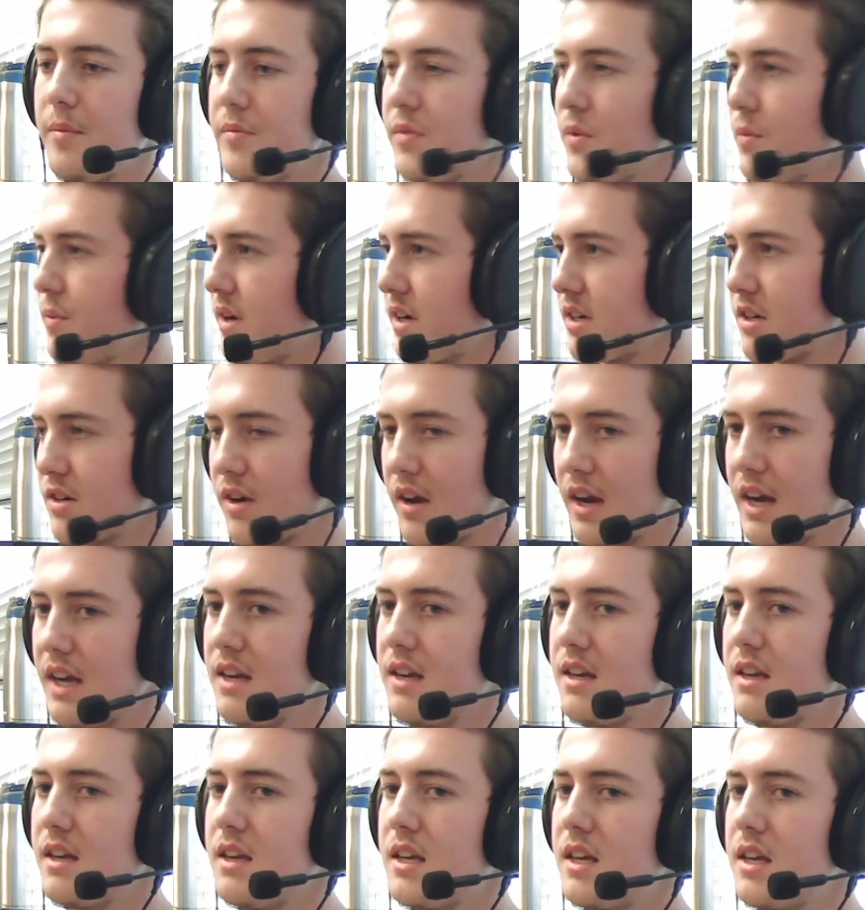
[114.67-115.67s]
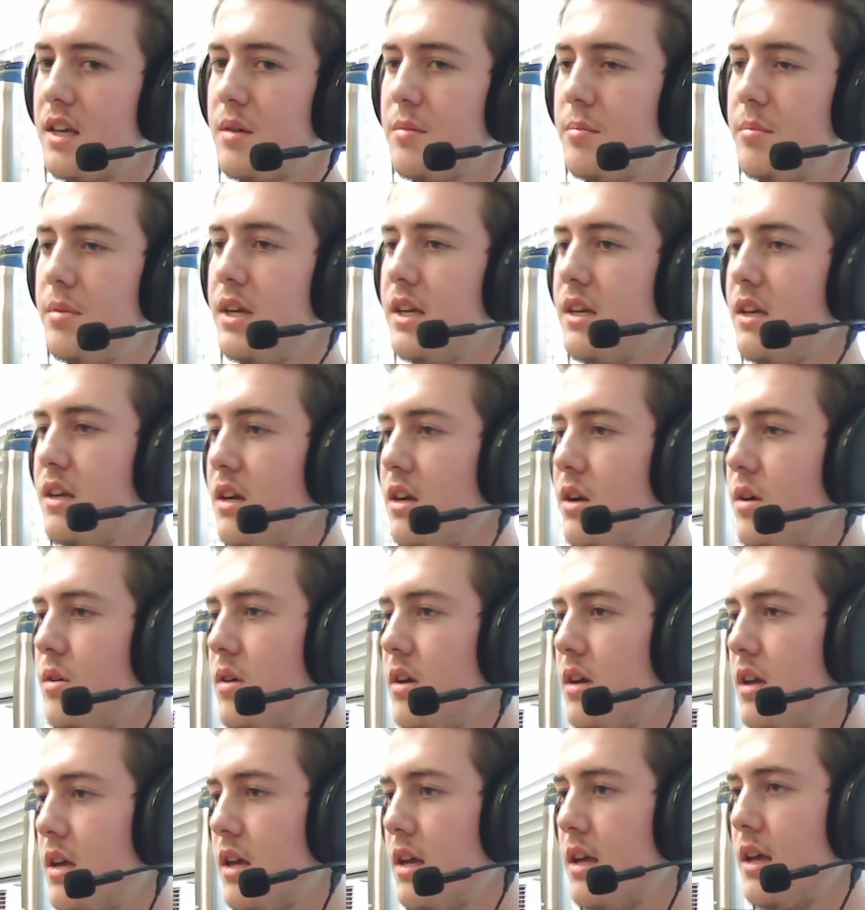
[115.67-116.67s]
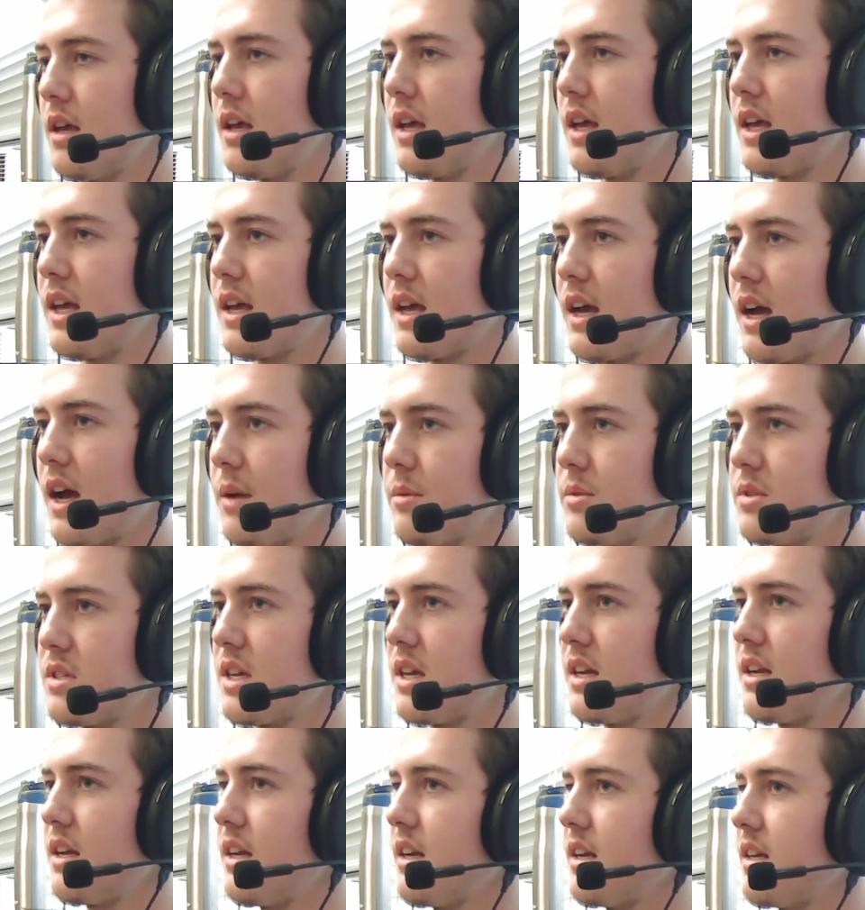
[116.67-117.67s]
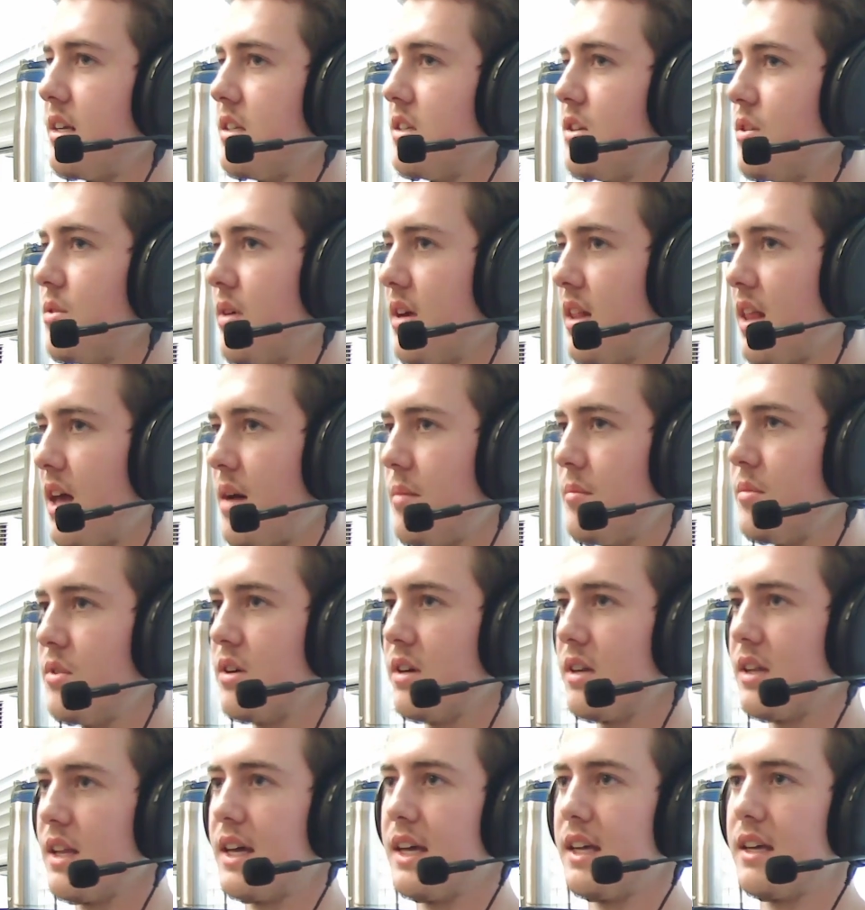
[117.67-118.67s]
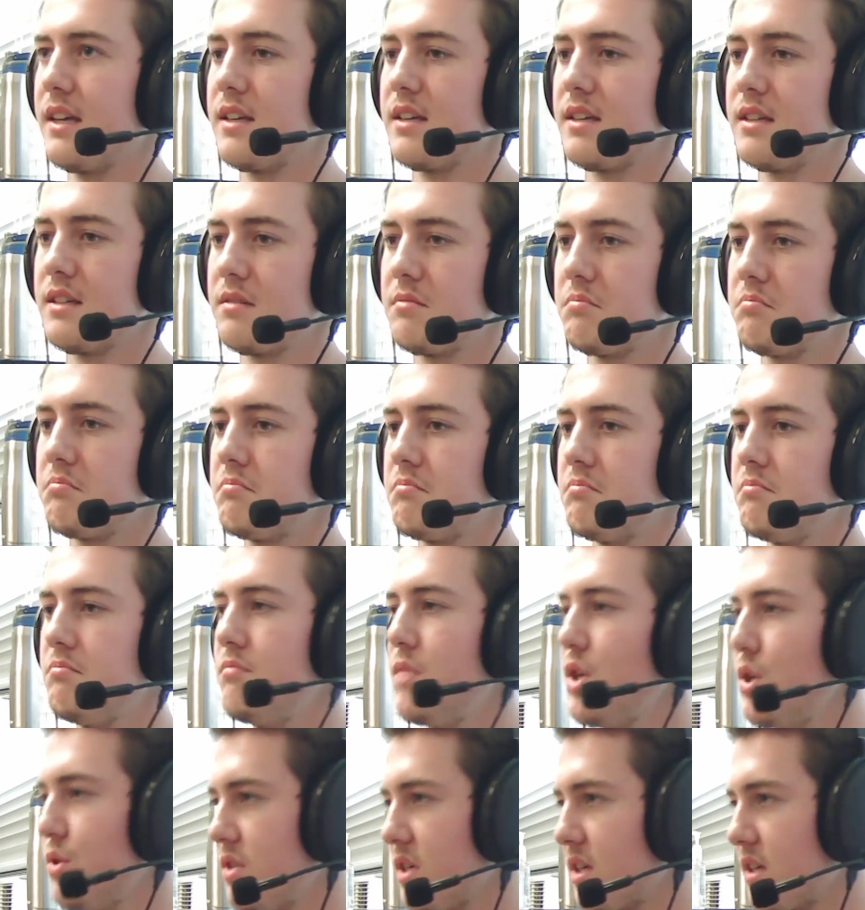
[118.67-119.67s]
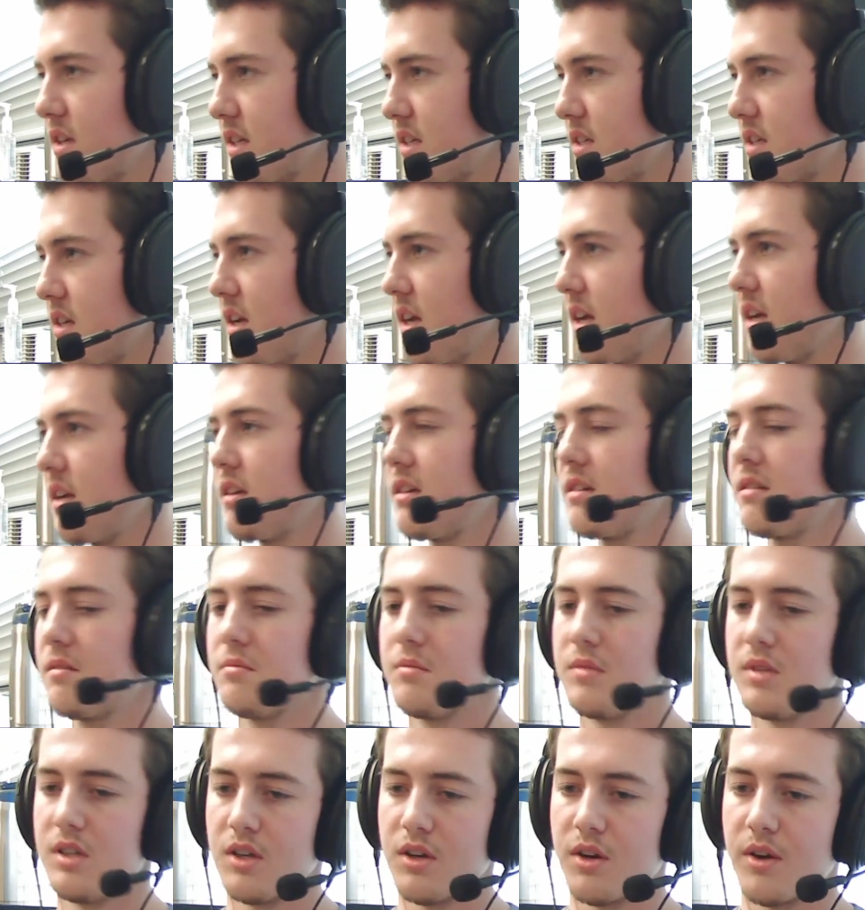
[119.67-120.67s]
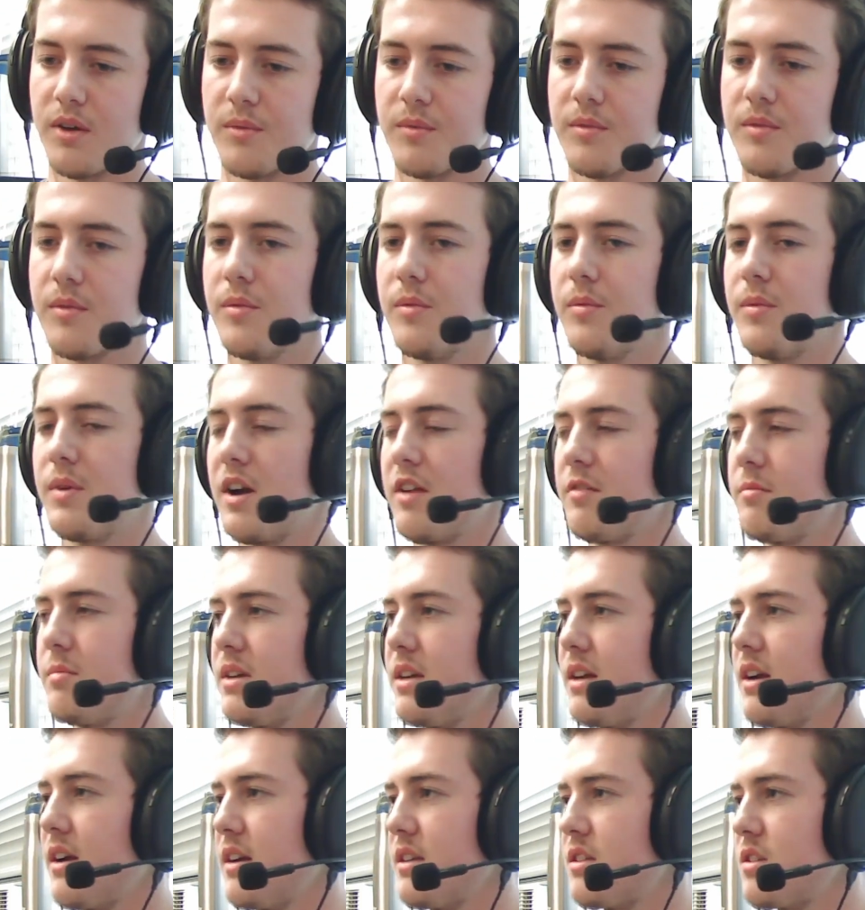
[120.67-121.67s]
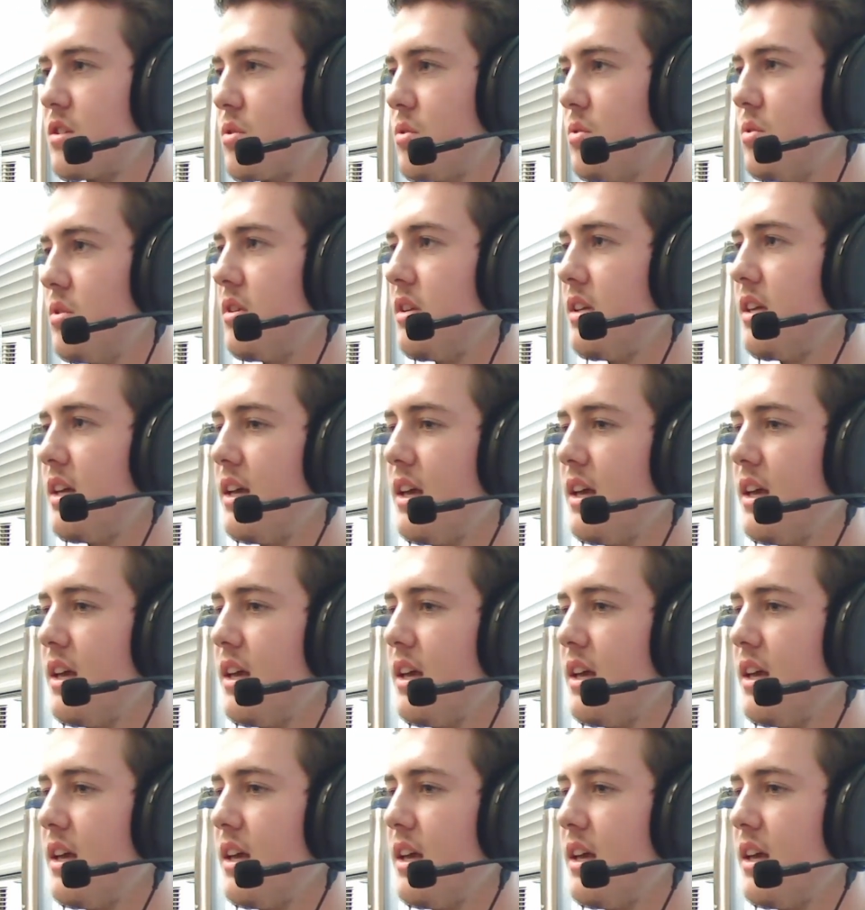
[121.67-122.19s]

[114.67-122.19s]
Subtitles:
Worked great, but I was getting into a lot more like music listening. When I've been here at school,